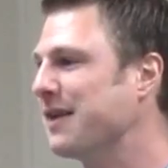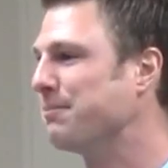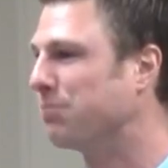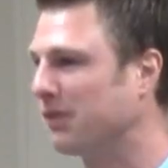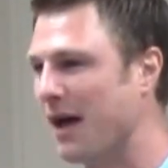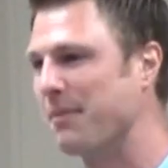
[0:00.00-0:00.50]
and
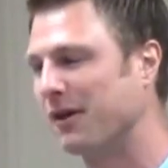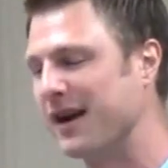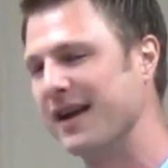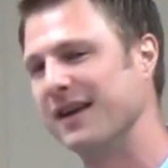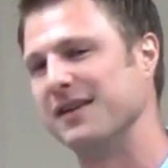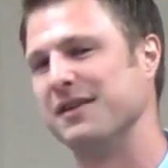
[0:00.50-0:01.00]

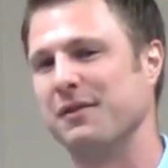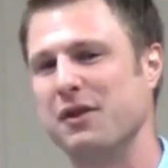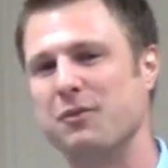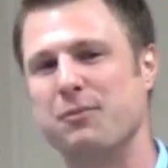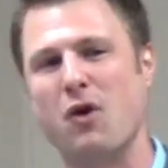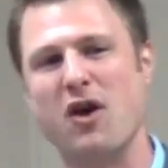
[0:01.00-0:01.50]
blubbering, and a
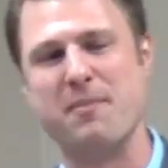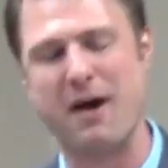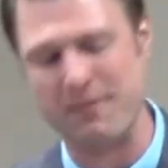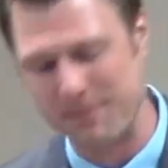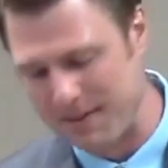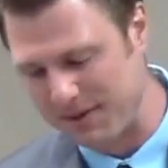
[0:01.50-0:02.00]
little boy
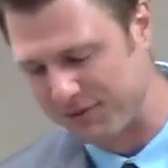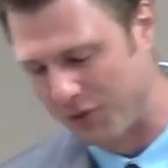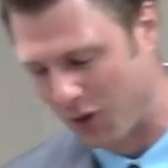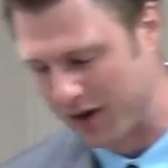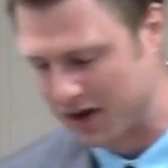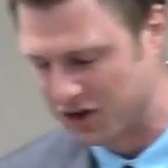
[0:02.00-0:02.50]
about maybe
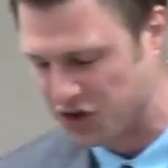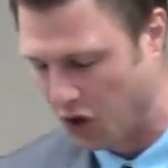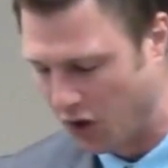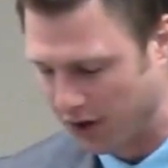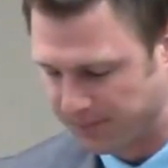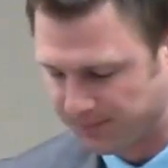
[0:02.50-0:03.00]
four years
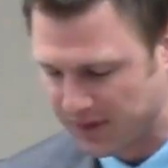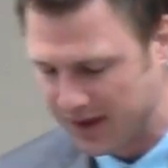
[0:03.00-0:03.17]
old.